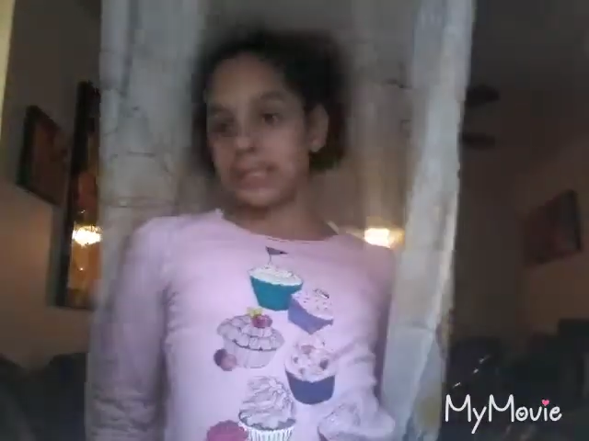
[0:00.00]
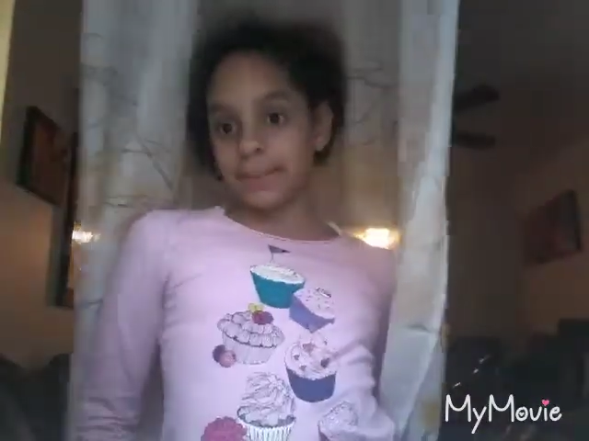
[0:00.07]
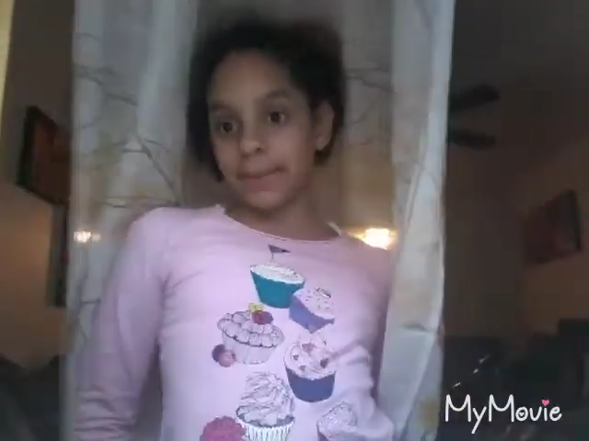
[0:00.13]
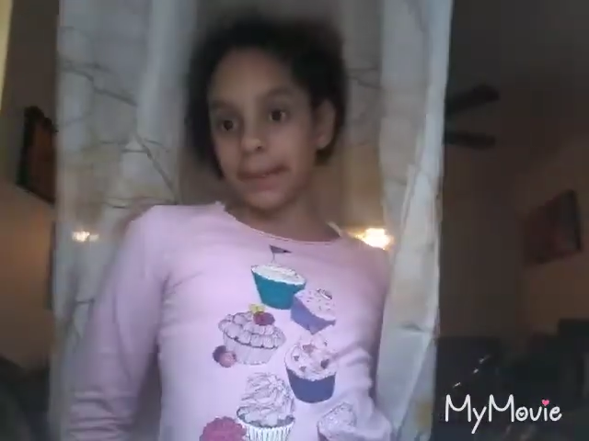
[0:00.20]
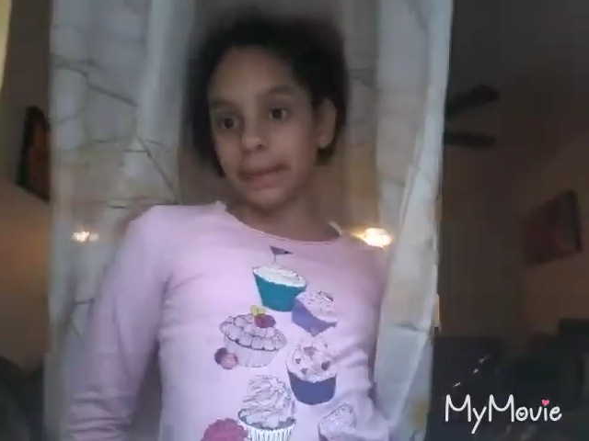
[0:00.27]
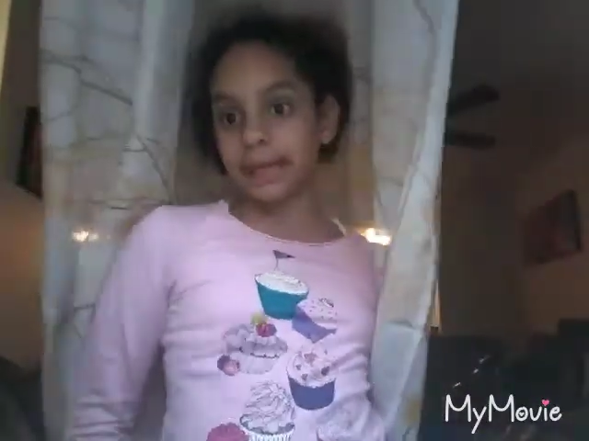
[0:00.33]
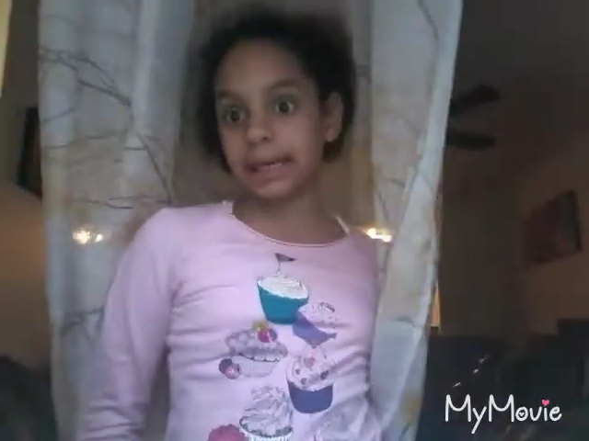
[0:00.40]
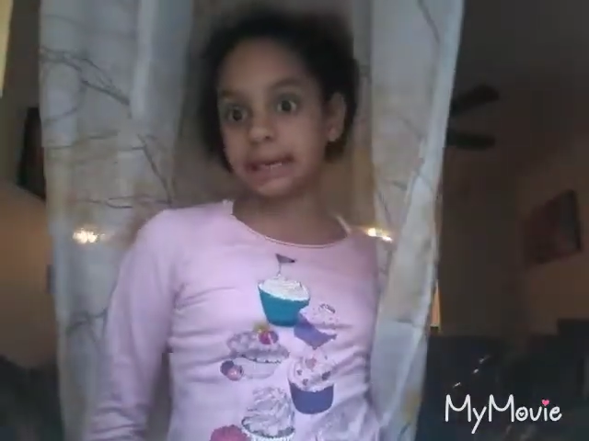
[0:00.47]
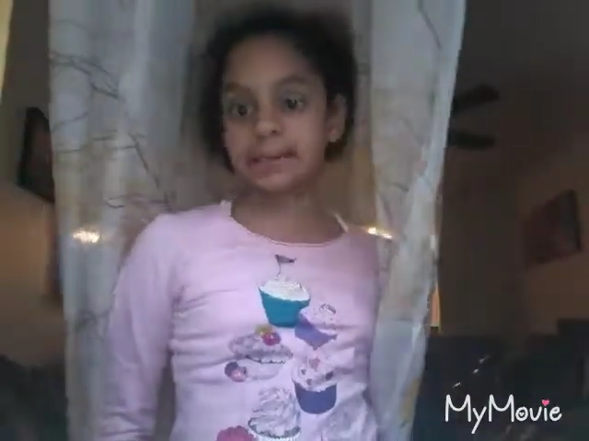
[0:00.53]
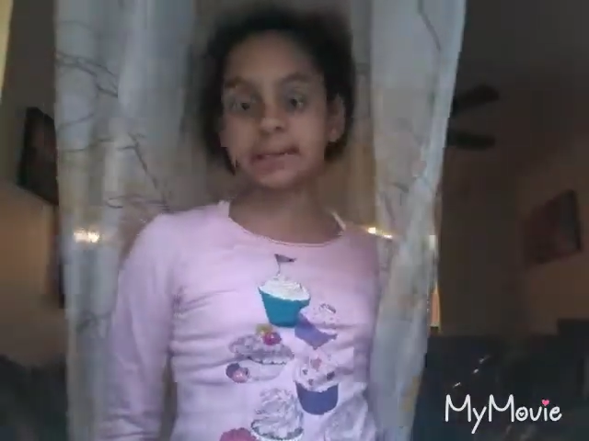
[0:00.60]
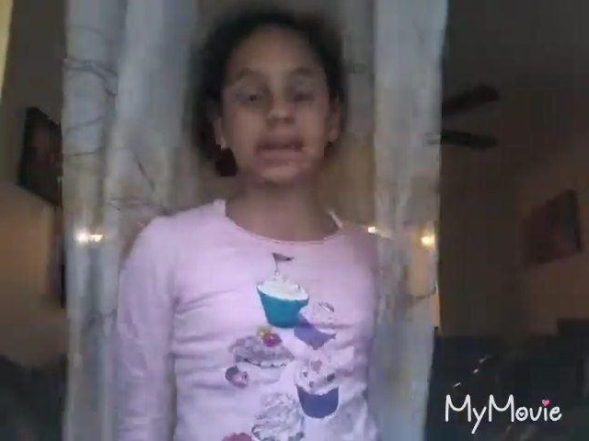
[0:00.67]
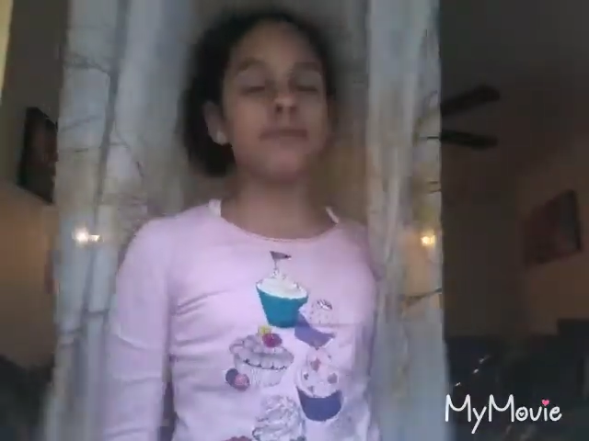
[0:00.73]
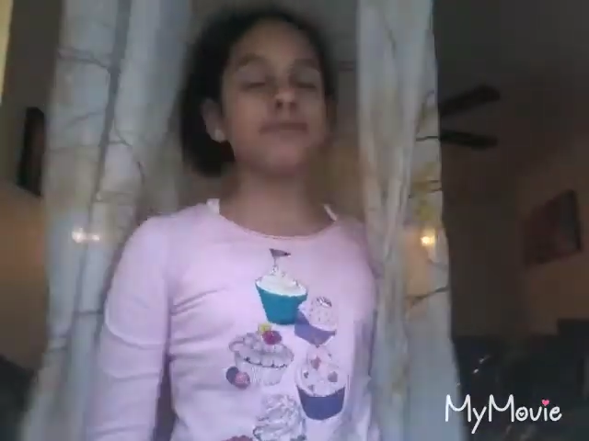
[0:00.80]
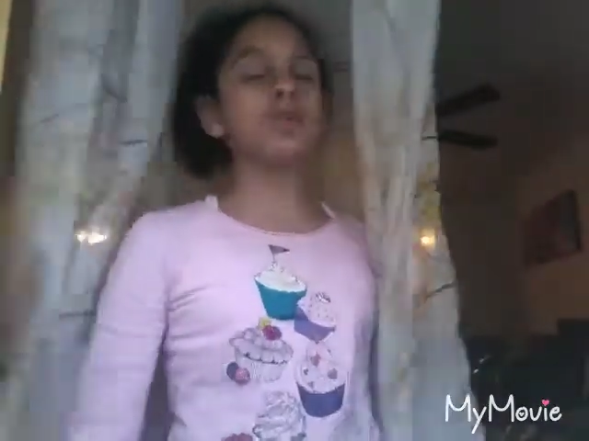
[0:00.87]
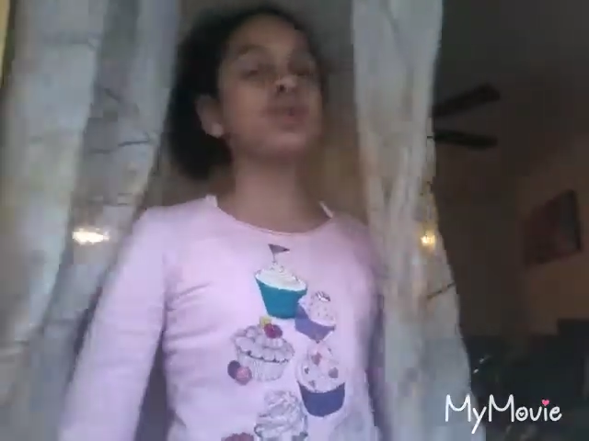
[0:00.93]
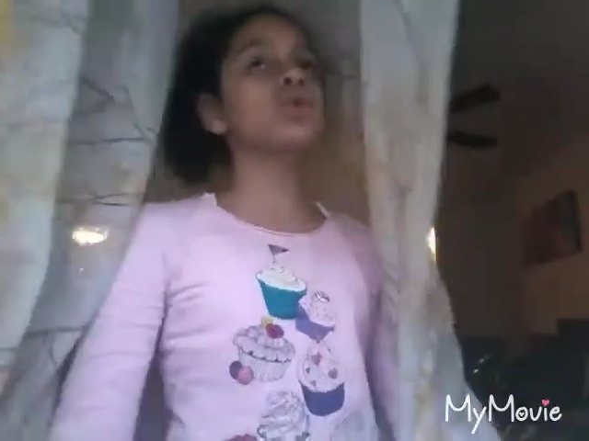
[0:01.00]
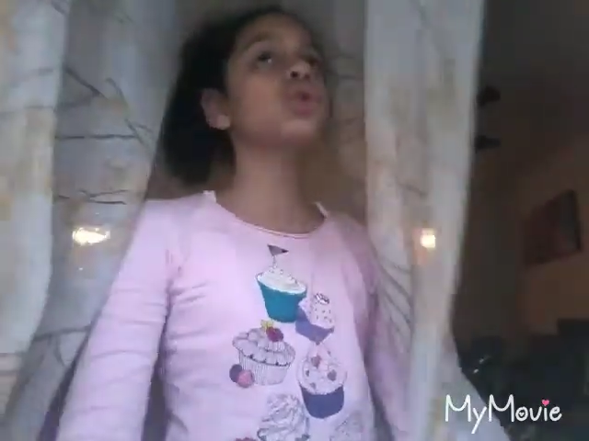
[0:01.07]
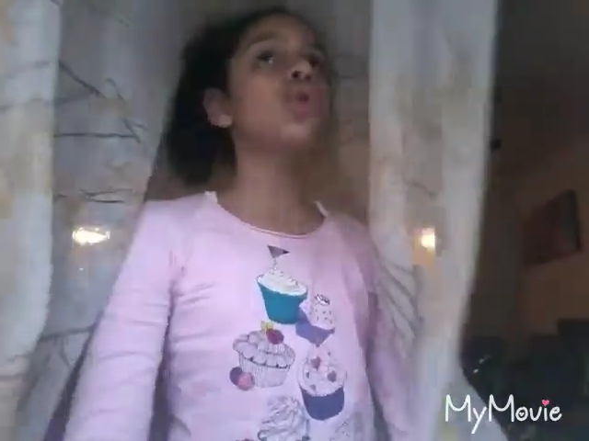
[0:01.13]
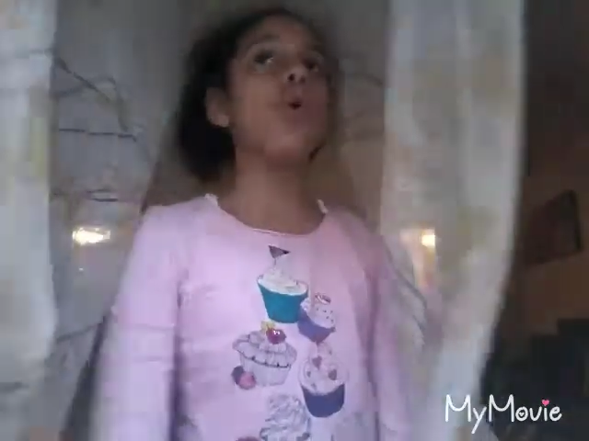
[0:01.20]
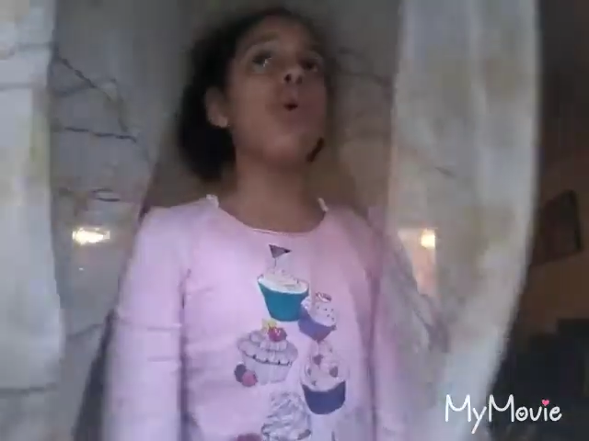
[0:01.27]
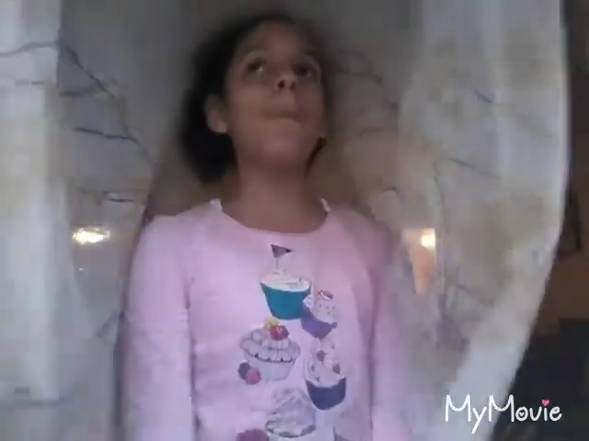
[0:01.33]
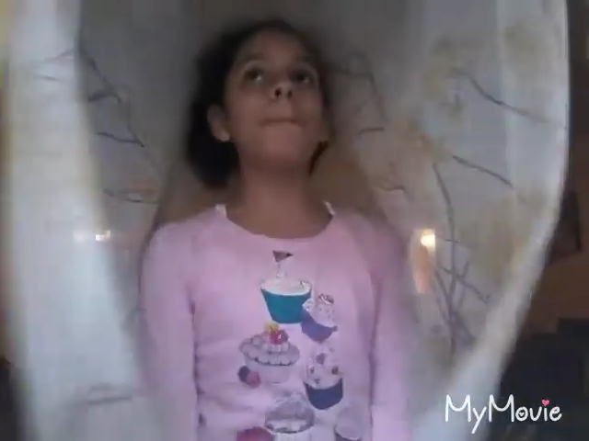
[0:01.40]
some candy after
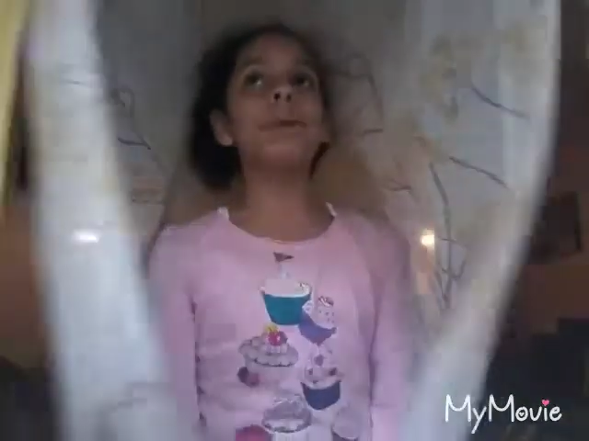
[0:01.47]
school.